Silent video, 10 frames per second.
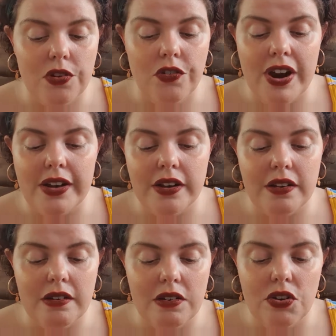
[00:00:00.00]

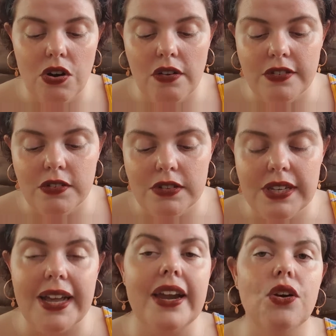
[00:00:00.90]
written novels,
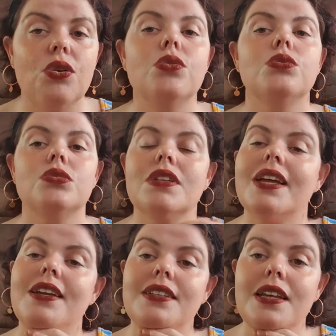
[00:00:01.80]
and I also,
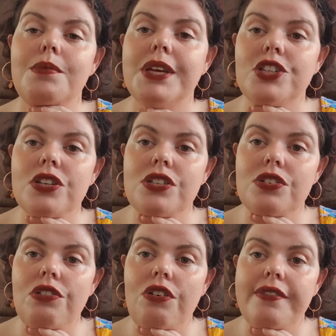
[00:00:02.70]
like I say, made use
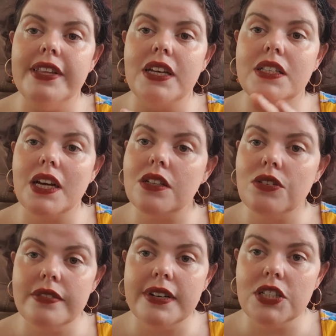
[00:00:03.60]
of the
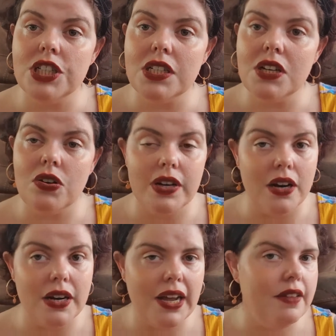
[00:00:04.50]
download function on
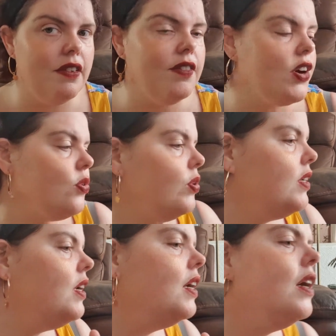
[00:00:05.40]
Archive of Our
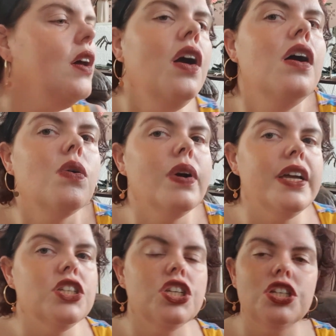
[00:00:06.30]
Own,
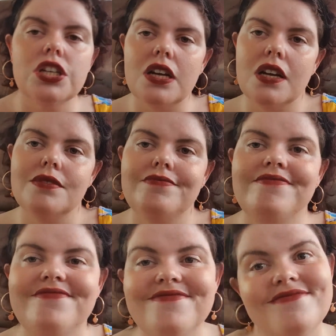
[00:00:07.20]
which,
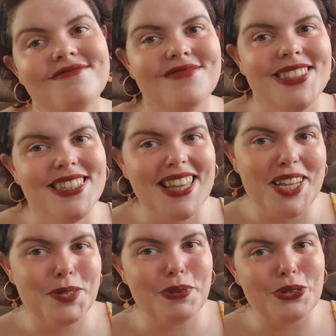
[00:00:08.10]

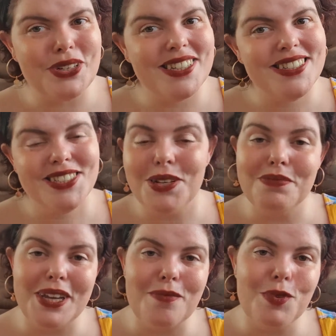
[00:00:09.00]
let's be honest,
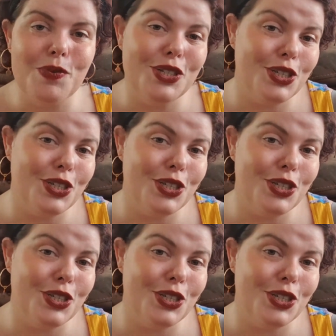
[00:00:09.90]
sometimes we